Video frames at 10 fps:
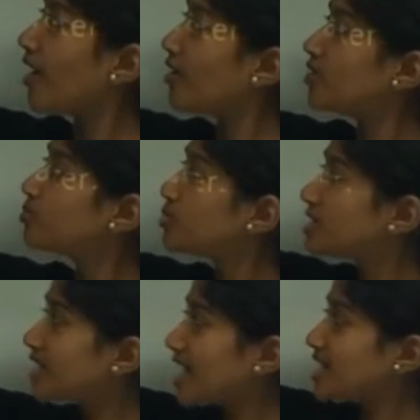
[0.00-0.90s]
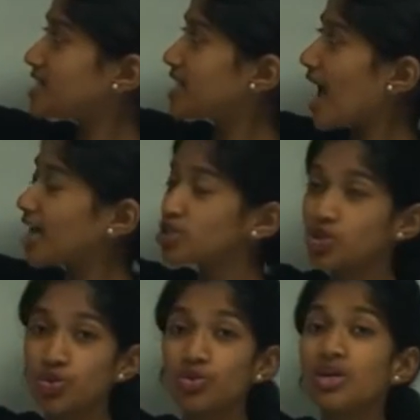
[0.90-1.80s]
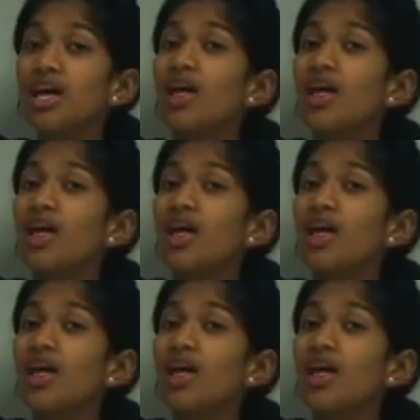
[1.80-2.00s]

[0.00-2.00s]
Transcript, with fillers: ion would get attached to